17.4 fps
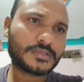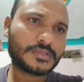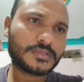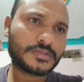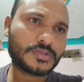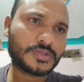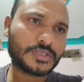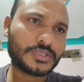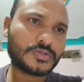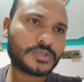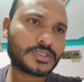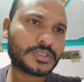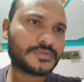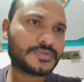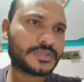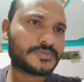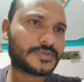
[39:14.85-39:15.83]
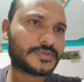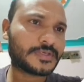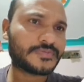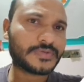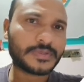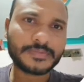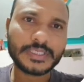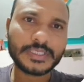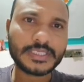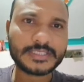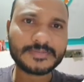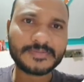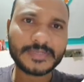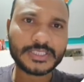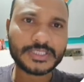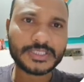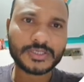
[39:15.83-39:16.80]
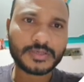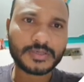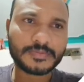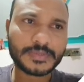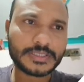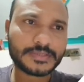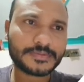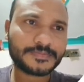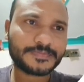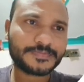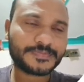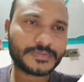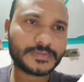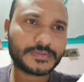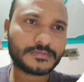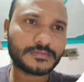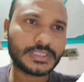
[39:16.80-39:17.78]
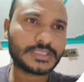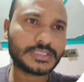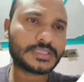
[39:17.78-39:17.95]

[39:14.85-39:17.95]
So these questions which frame from the respiration topic means